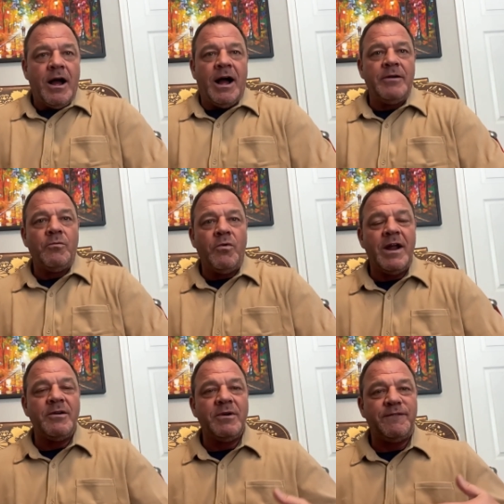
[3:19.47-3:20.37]
on
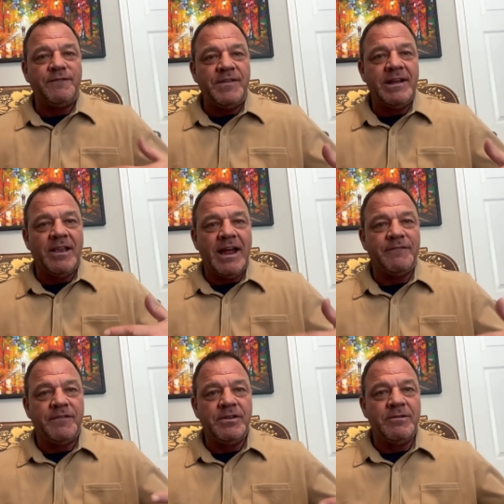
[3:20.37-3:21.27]
what it would feel
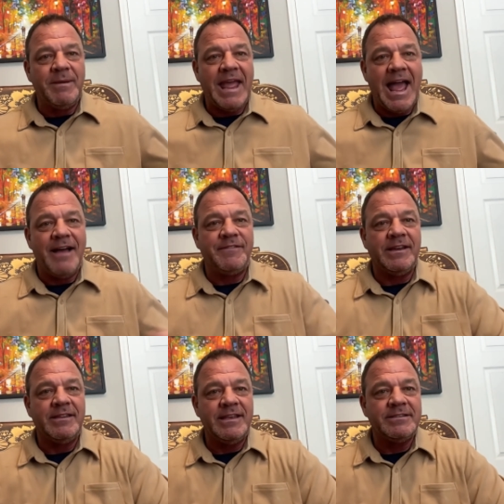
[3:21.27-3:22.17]
like for you to be
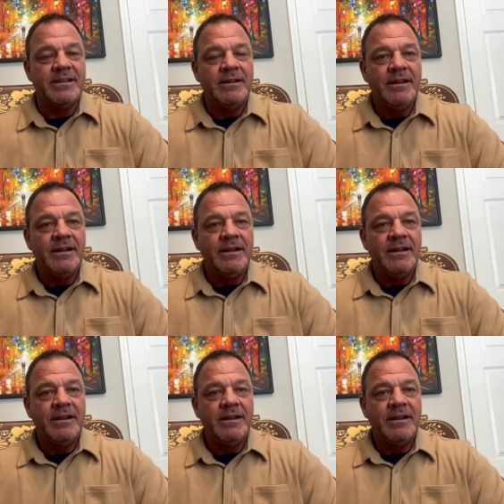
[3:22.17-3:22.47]
having these